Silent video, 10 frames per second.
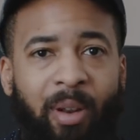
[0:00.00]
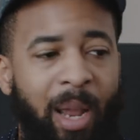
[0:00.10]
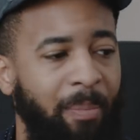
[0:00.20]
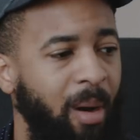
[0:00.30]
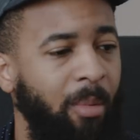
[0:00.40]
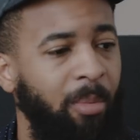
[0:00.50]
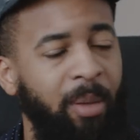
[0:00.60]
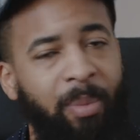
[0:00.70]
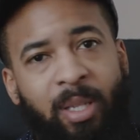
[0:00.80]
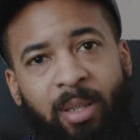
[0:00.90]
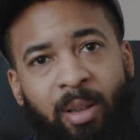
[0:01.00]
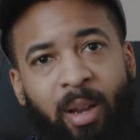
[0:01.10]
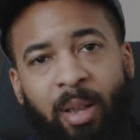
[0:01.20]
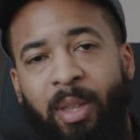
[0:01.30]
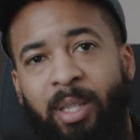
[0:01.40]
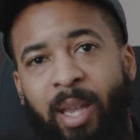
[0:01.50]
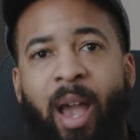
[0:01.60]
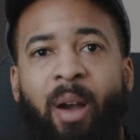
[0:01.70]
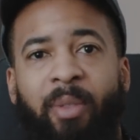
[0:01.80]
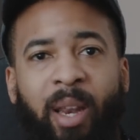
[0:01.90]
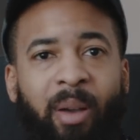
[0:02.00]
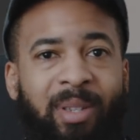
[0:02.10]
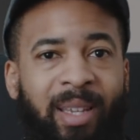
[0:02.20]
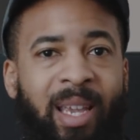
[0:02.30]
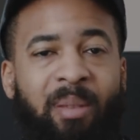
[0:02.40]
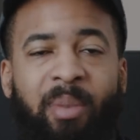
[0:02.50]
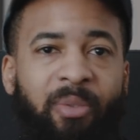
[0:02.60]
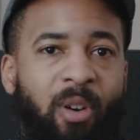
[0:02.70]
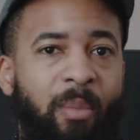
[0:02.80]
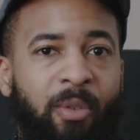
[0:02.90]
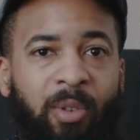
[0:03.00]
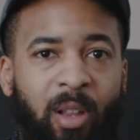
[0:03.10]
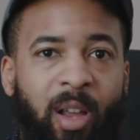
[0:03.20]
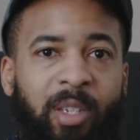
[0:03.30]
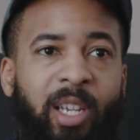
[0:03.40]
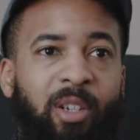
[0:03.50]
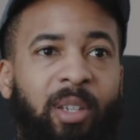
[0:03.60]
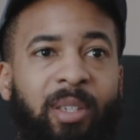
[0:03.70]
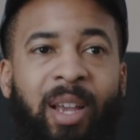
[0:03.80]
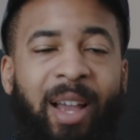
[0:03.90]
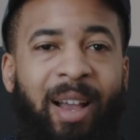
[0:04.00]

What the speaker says: I'd probably be stuck in the town that I was in before I moved to Los Angeles.